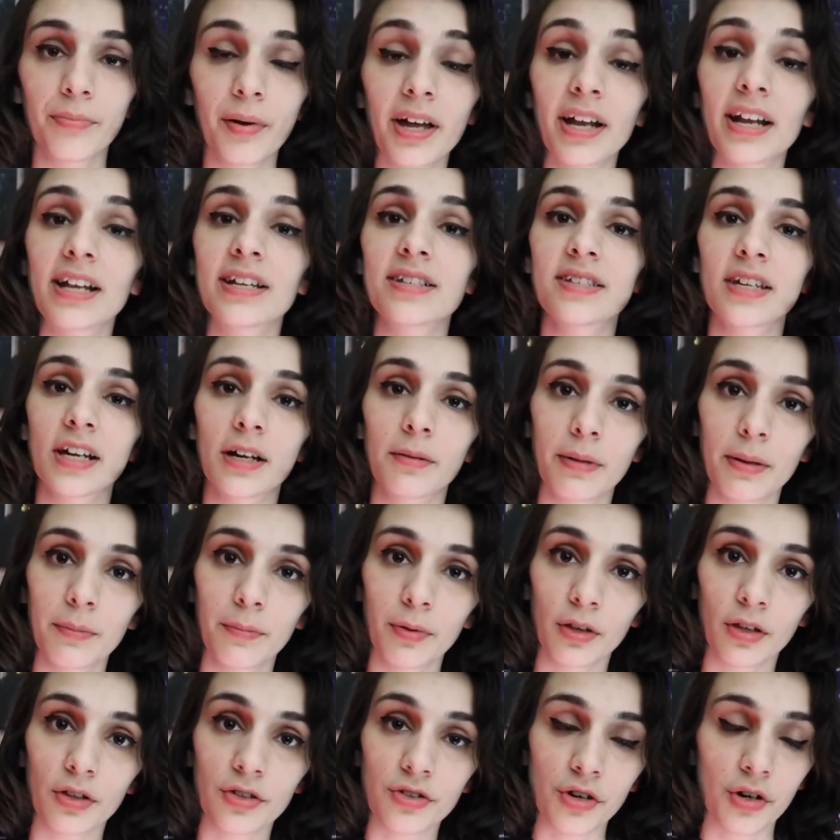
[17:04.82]
but I set up my
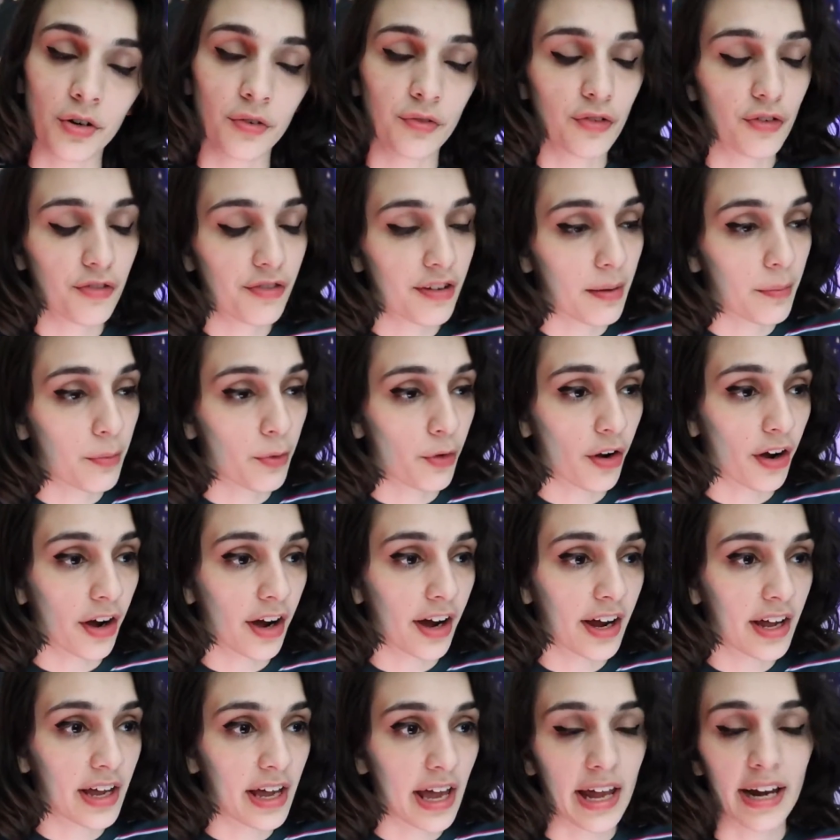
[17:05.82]
bullet journal for
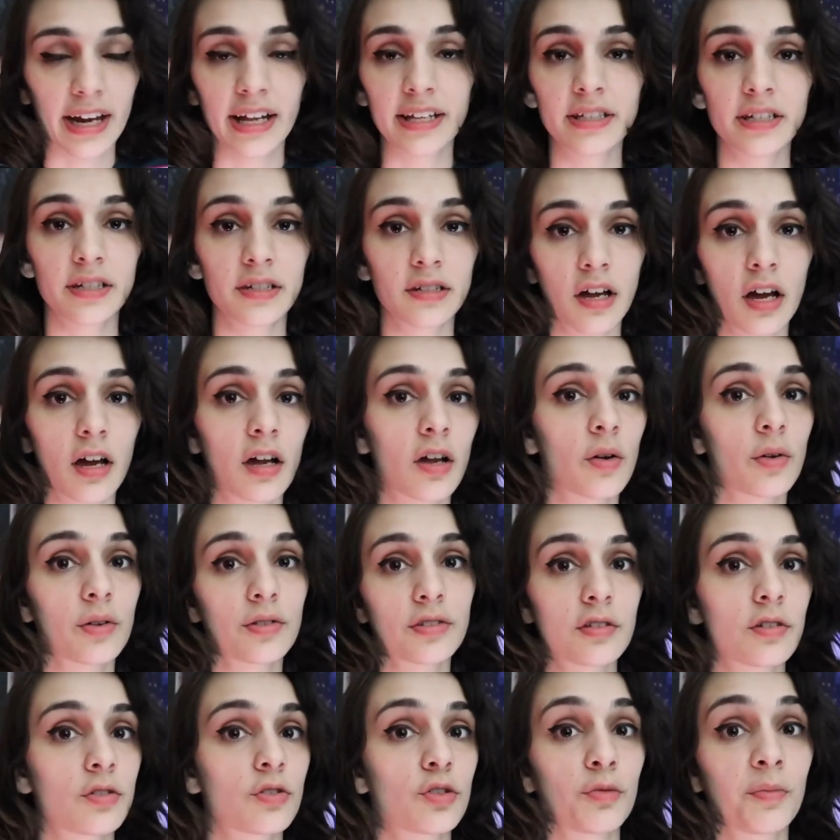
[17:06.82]
February and I did not go
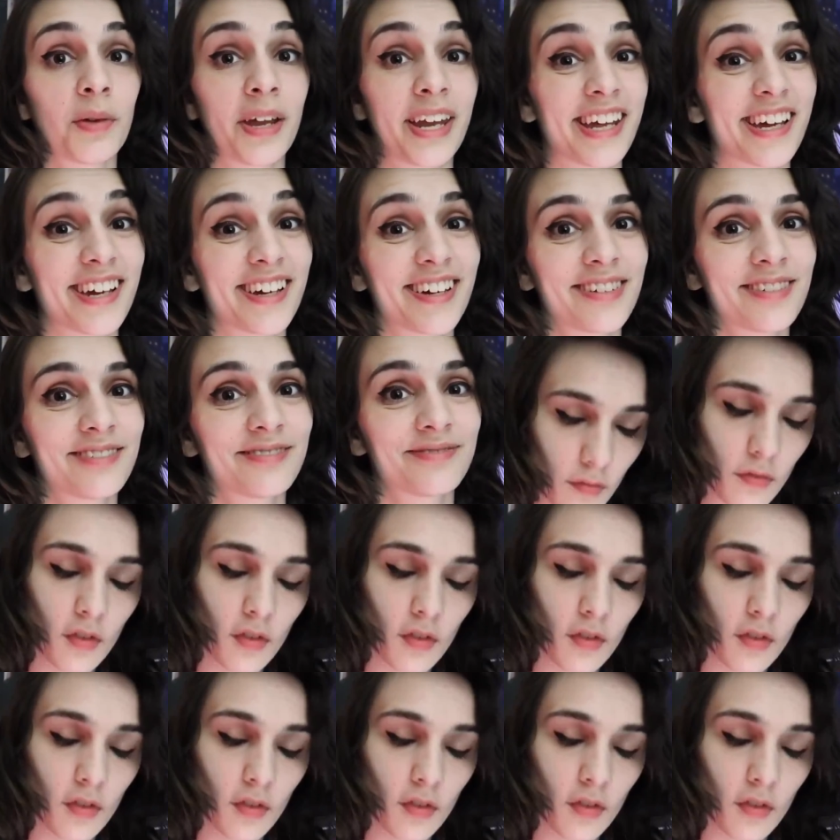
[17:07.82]
on social media.